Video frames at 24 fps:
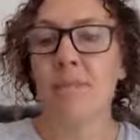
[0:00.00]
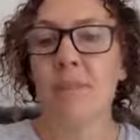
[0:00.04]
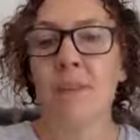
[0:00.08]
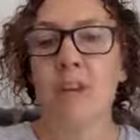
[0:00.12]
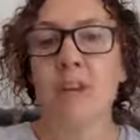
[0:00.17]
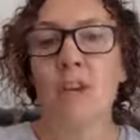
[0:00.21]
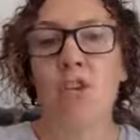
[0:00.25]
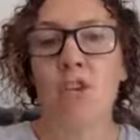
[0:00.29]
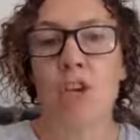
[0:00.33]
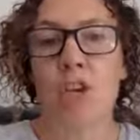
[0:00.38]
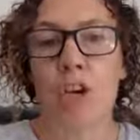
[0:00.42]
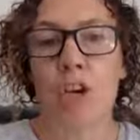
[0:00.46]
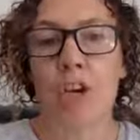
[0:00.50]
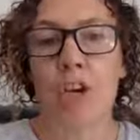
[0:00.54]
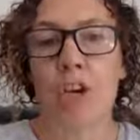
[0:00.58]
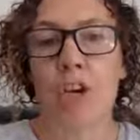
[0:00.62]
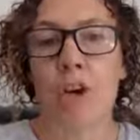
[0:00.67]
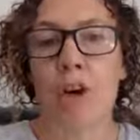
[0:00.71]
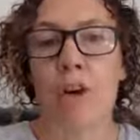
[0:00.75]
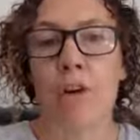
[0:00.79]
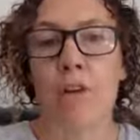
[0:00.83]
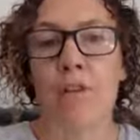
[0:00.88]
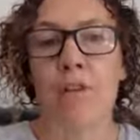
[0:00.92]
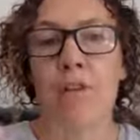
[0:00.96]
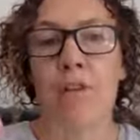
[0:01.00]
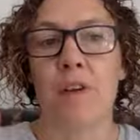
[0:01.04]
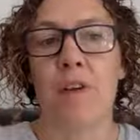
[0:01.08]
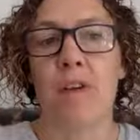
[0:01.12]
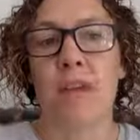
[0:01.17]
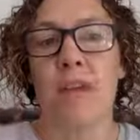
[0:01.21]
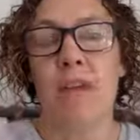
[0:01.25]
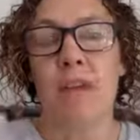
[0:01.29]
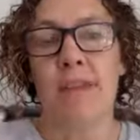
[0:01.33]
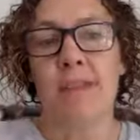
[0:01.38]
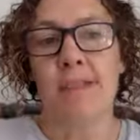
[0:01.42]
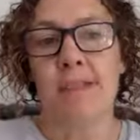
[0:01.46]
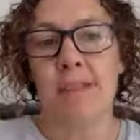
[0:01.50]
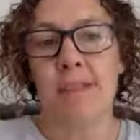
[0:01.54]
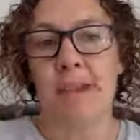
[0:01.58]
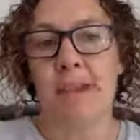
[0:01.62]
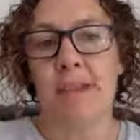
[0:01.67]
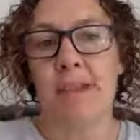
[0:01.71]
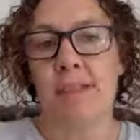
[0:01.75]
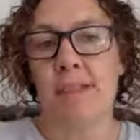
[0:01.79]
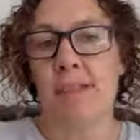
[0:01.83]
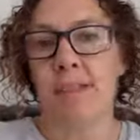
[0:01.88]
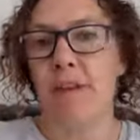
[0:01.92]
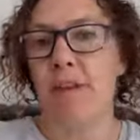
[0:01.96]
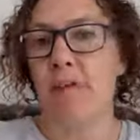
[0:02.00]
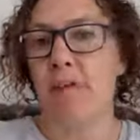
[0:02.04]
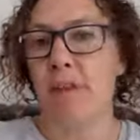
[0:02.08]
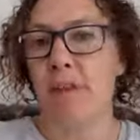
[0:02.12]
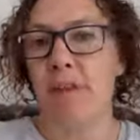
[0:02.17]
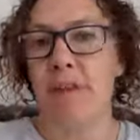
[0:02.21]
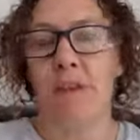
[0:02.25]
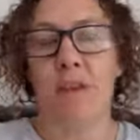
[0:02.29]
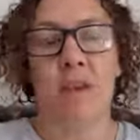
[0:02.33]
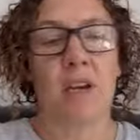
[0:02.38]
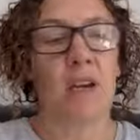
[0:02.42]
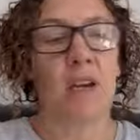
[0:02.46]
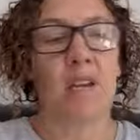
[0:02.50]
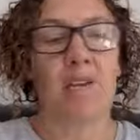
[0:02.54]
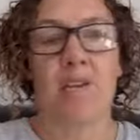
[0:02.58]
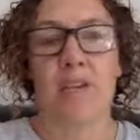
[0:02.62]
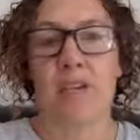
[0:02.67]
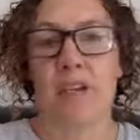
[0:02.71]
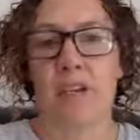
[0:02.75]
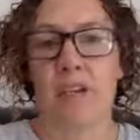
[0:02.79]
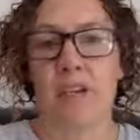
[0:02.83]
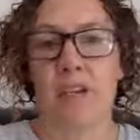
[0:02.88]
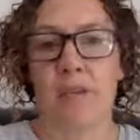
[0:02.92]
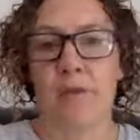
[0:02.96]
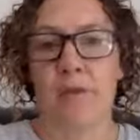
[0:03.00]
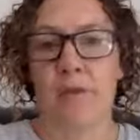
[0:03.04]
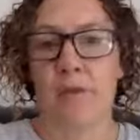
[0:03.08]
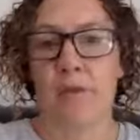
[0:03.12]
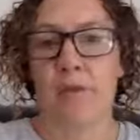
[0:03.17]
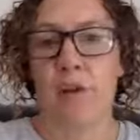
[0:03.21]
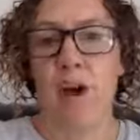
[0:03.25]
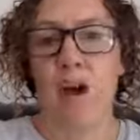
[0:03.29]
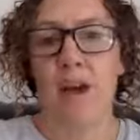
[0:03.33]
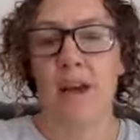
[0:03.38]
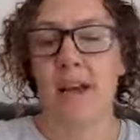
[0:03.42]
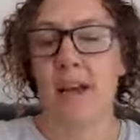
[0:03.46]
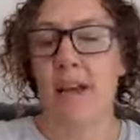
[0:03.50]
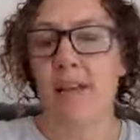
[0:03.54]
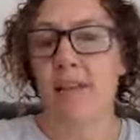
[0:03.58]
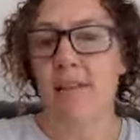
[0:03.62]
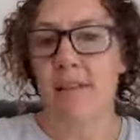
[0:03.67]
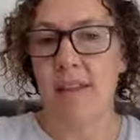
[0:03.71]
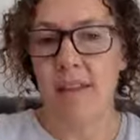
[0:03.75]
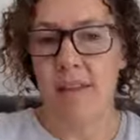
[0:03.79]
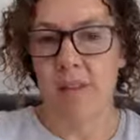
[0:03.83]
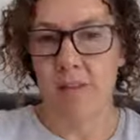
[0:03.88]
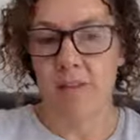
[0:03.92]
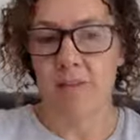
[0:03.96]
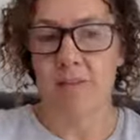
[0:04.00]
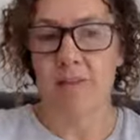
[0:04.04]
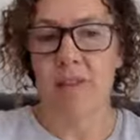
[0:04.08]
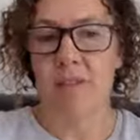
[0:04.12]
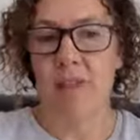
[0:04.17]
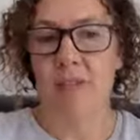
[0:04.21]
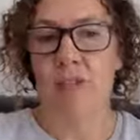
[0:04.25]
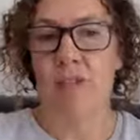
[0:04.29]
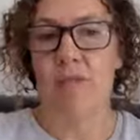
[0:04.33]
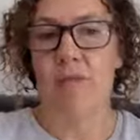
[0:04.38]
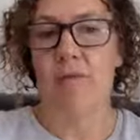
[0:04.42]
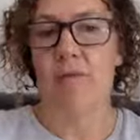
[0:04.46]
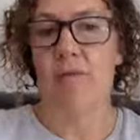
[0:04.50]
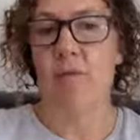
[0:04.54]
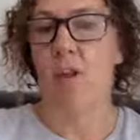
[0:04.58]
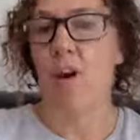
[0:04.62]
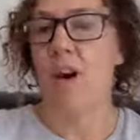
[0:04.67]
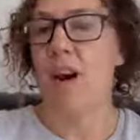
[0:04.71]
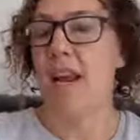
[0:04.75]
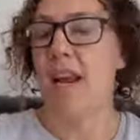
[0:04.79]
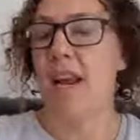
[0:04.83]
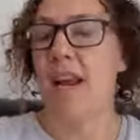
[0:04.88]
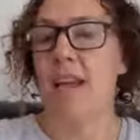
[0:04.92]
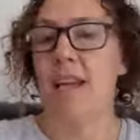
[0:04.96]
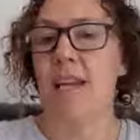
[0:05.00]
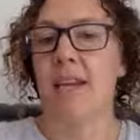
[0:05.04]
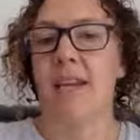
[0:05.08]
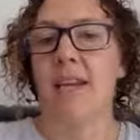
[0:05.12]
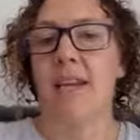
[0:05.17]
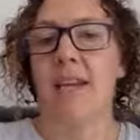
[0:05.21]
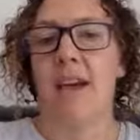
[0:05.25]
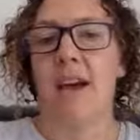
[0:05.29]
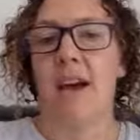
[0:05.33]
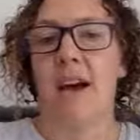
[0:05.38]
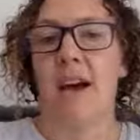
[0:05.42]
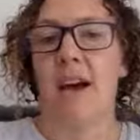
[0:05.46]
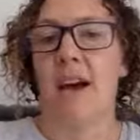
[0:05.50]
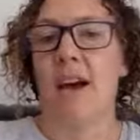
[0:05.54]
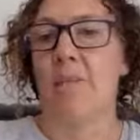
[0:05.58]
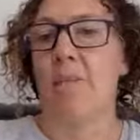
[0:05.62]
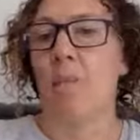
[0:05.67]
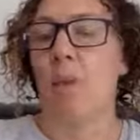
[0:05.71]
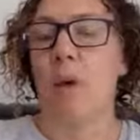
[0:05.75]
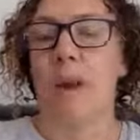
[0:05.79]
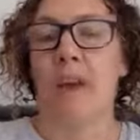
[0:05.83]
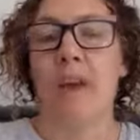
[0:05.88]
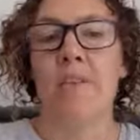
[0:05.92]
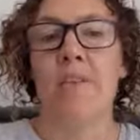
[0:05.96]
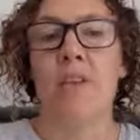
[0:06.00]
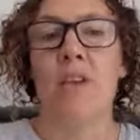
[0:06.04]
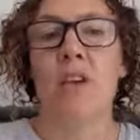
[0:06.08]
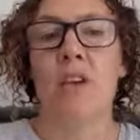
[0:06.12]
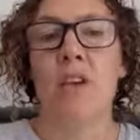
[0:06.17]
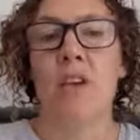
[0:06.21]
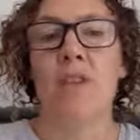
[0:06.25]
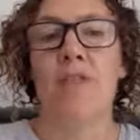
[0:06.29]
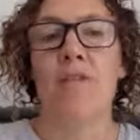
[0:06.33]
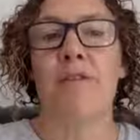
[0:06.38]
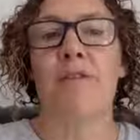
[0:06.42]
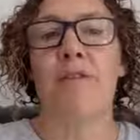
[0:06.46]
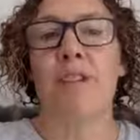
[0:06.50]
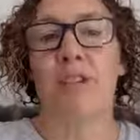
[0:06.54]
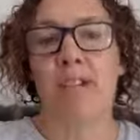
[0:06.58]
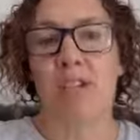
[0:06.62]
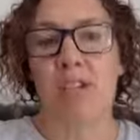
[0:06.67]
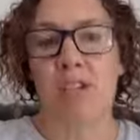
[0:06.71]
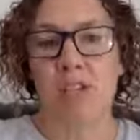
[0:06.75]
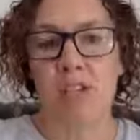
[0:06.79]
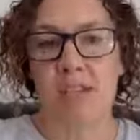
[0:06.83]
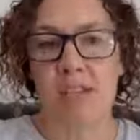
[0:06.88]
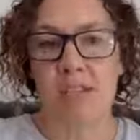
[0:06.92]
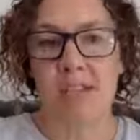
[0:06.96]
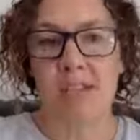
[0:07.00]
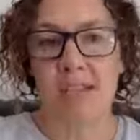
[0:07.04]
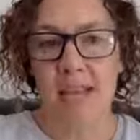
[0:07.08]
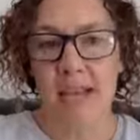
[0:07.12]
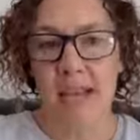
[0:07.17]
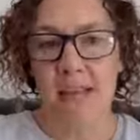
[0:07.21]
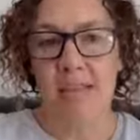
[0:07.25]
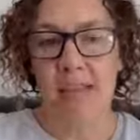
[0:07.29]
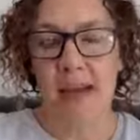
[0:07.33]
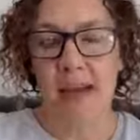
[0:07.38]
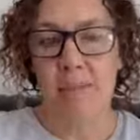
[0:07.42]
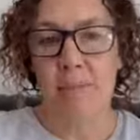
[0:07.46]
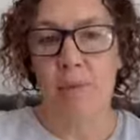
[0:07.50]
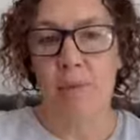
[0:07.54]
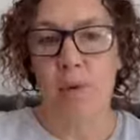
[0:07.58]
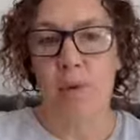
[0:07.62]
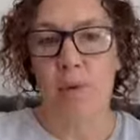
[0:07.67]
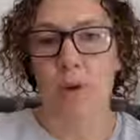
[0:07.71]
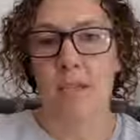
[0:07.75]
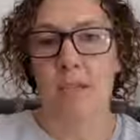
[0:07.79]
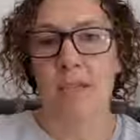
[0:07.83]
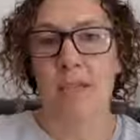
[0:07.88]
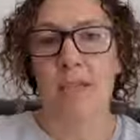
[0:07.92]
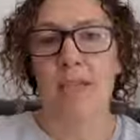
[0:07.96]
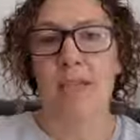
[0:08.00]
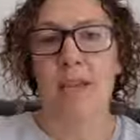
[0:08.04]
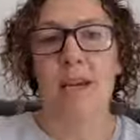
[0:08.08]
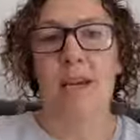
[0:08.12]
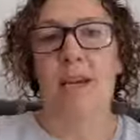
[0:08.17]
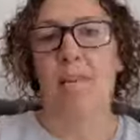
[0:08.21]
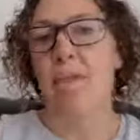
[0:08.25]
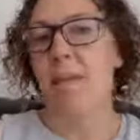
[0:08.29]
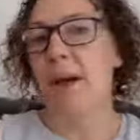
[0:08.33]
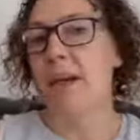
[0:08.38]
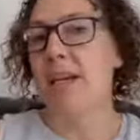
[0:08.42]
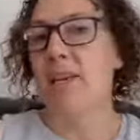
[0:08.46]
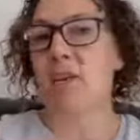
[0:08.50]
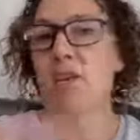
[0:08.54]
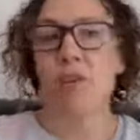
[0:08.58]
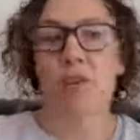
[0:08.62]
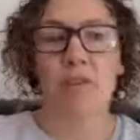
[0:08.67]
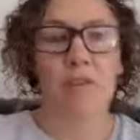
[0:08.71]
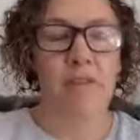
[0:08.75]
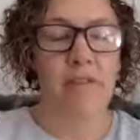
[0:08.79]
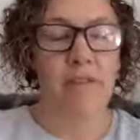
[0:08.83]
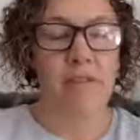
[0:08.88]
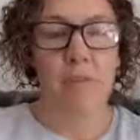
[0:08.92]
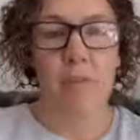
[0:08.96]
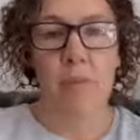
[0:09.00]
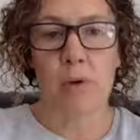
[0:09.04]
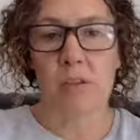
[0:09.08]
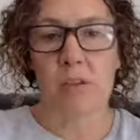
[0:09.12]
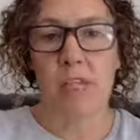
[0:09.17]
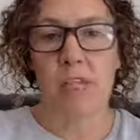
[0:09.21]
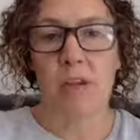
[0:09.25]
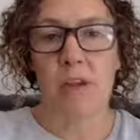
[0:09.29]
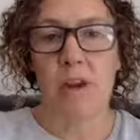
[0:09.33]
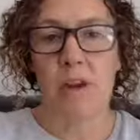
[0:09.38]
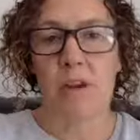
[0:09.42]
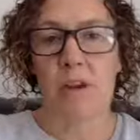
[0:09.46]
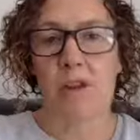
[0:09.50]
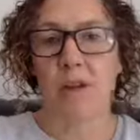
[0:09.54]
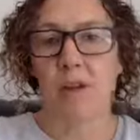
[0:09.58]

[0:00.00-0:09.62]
turn off, set yourself, if you're going to finish on Friday, then you finish on Friday. Whenever you're going to finish, set that point, make sure everybody knows,